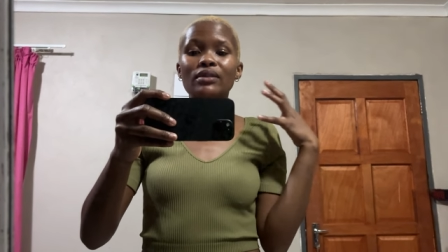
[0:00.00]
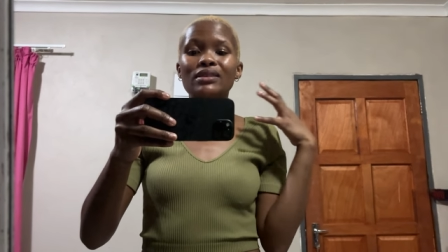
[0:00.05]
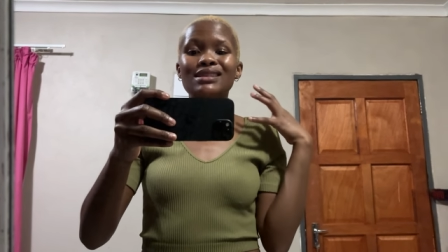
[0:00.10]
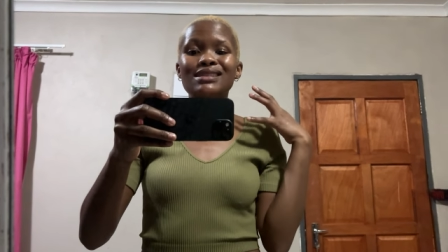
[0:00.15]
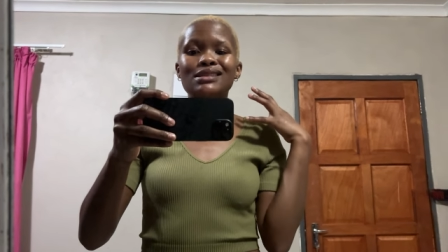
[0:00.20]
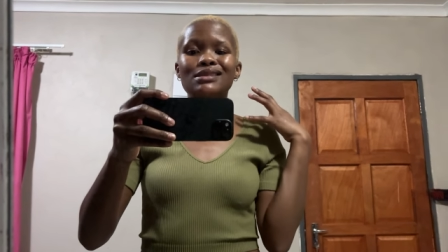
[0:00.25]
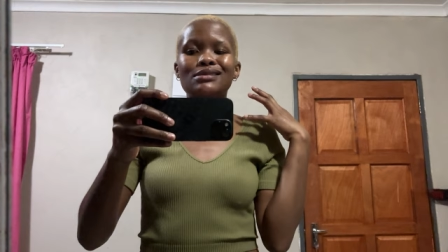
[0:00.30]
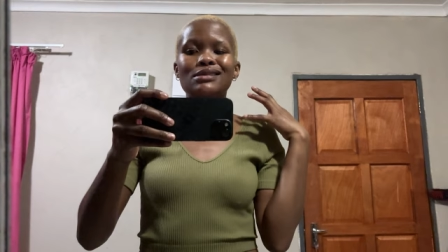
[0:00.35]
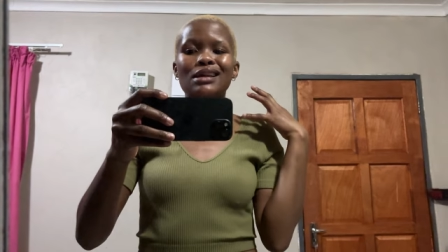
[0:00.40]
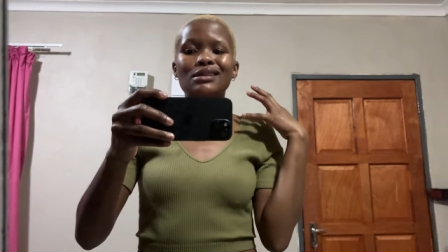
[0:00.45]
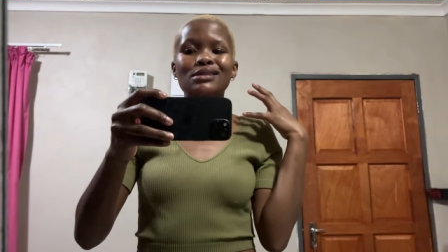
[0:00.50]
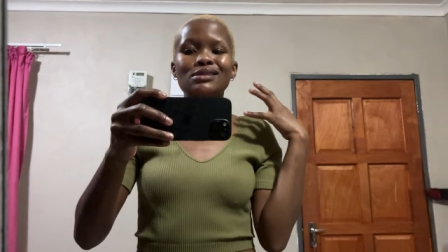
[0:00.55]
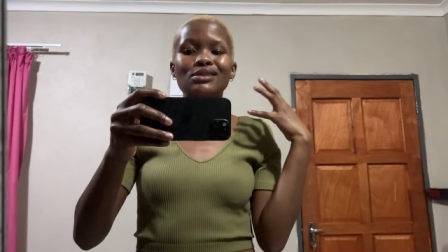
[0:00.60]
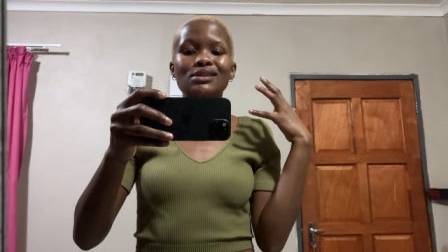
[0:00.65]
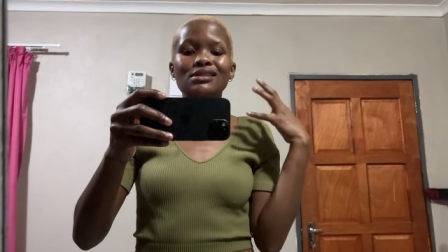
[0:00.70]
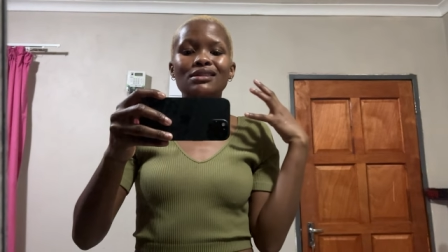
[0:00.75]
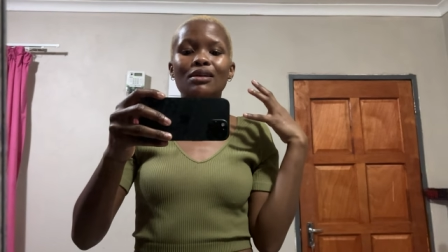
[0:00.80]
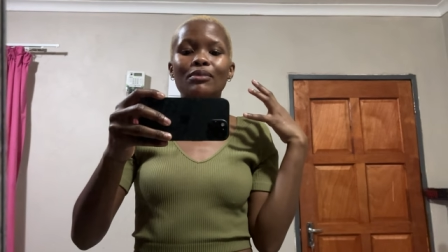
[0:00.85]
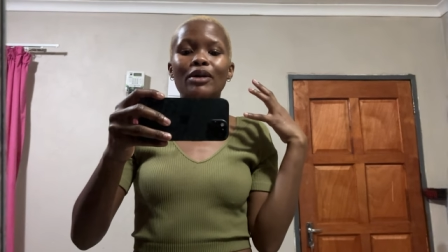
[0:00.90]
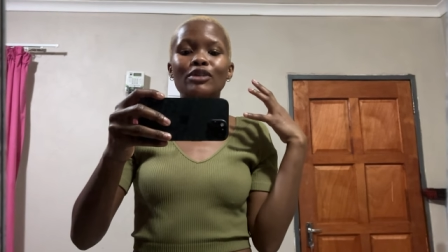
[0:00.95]
There's a
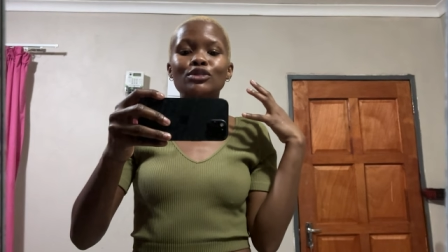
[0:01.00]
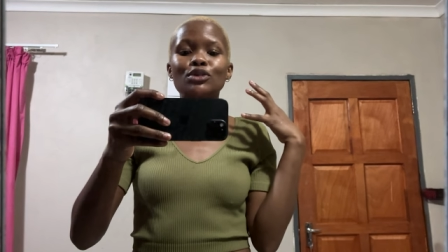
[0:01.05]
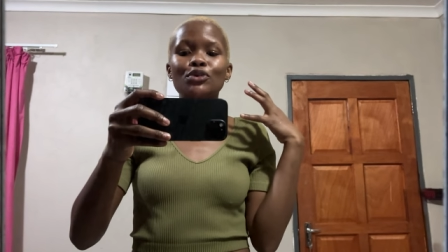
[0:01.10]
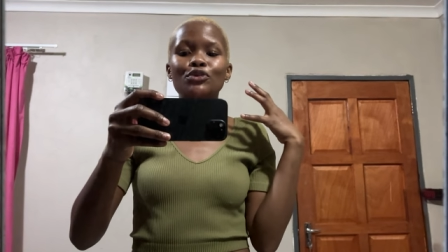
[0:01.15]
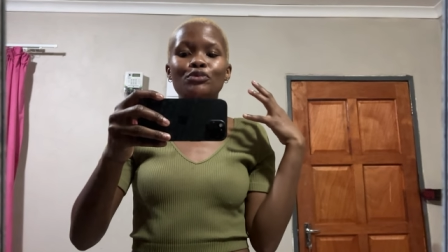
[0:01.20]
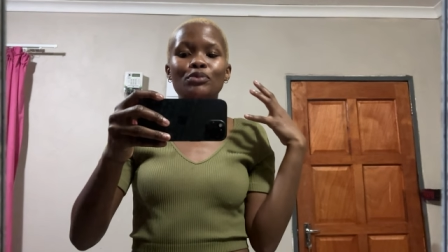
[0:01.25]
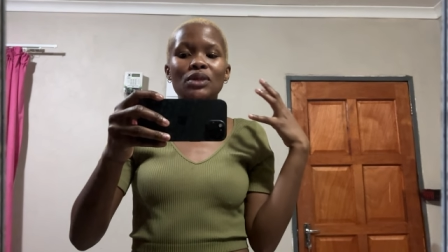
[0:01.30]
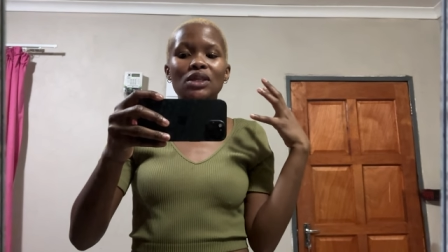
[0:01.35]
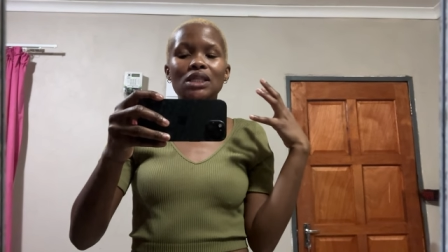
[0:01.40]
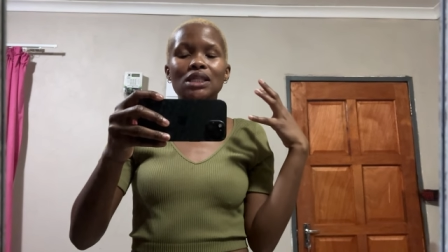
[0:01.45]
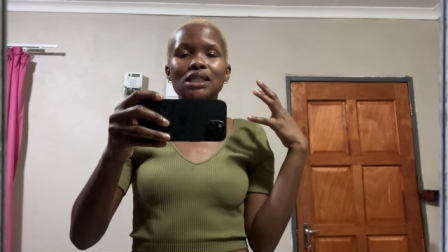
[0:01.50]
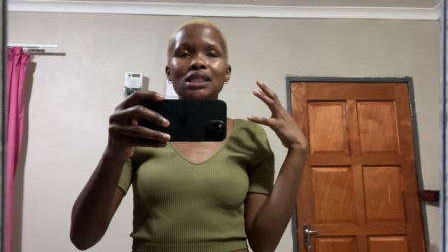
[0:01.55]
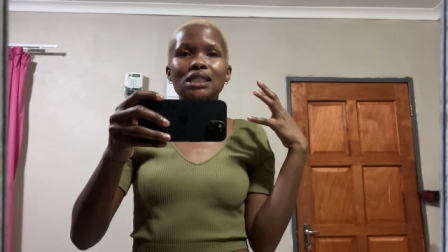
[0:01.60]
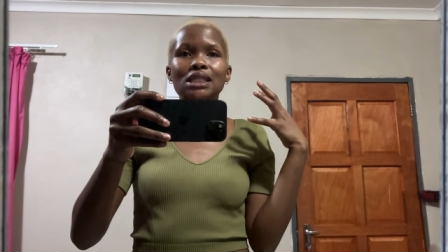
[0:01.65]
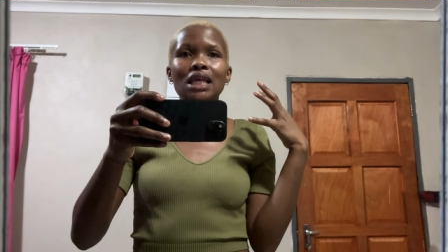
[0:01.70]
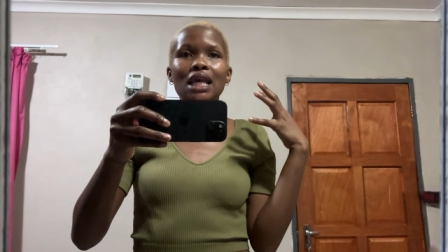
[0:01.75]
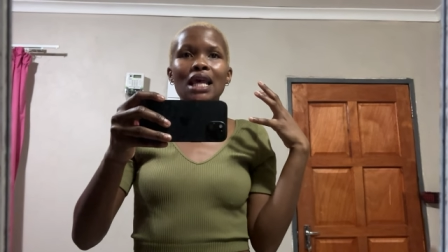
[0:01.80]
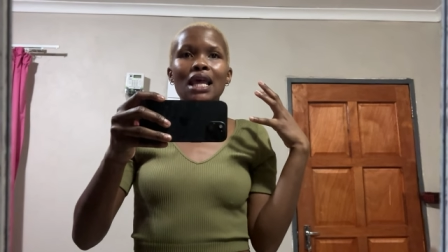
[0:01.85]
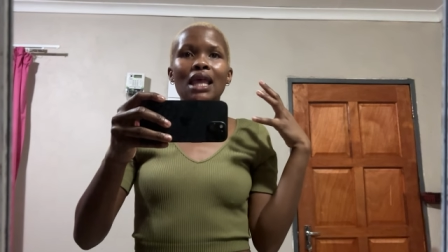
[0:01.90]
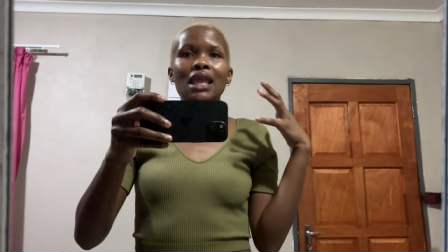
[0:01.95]
certain amount of peace
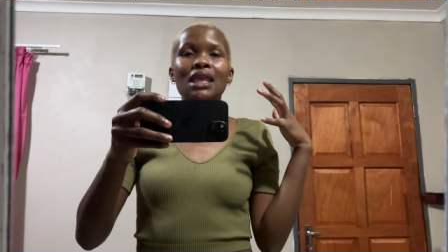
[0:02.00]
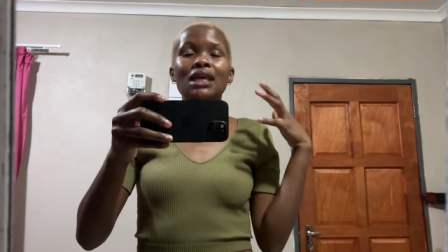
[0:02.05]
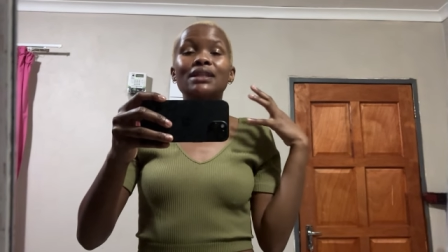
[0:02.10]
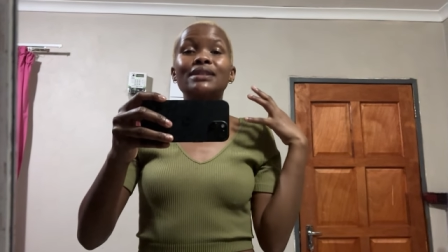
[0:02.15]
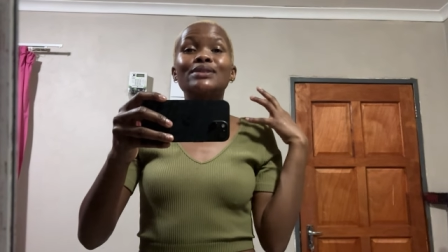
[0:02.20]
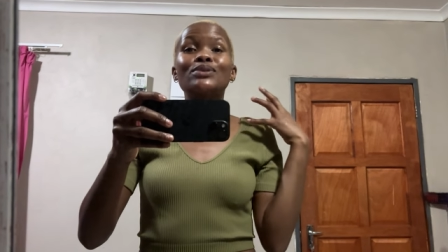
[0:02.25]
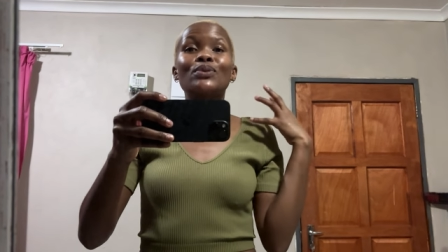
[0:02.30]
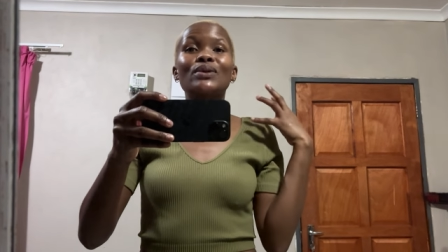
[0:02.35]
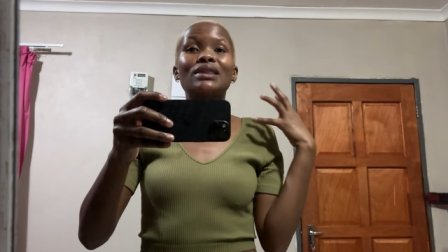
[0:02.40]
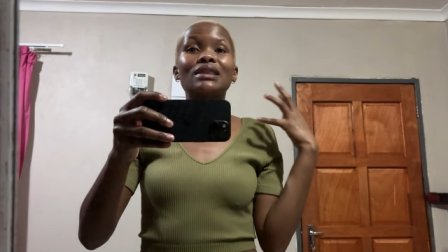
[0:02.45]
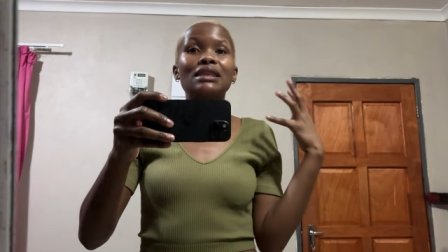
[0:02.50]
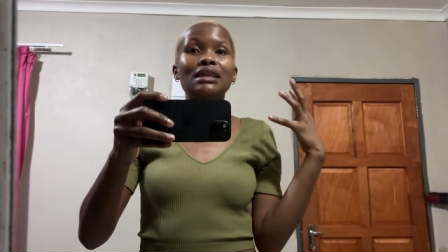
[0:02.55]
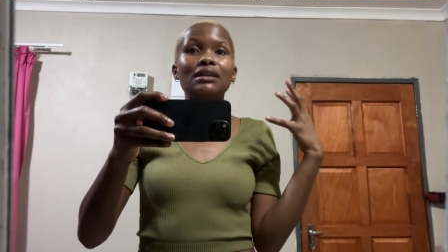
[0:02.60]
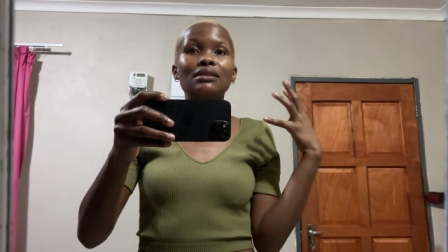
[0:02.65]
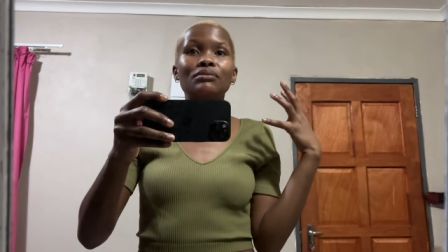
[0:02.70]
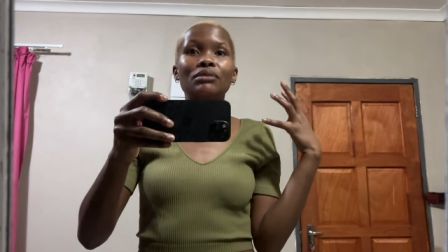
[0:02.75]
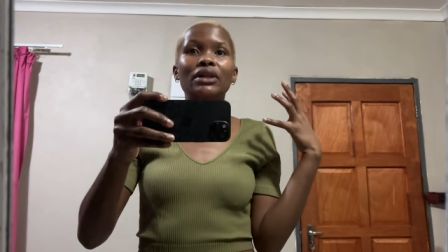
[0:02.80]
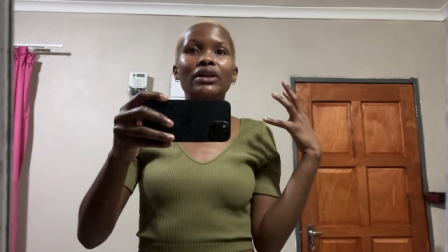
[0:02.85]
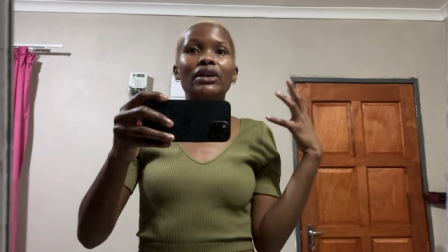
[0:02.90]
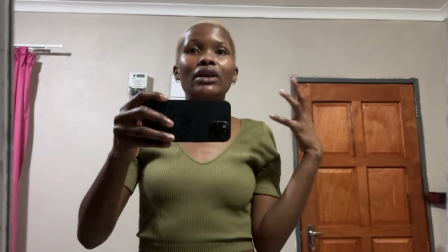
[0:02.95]
that is
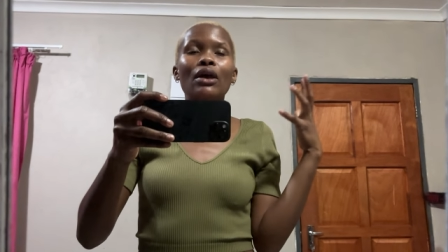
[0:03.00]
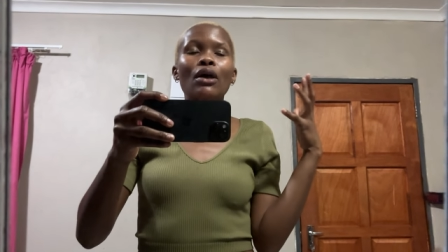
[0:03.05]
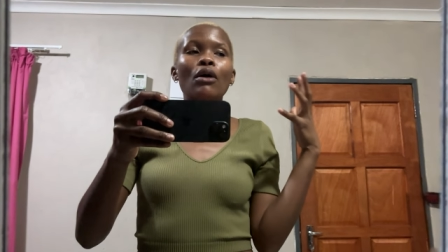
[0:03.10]
within me.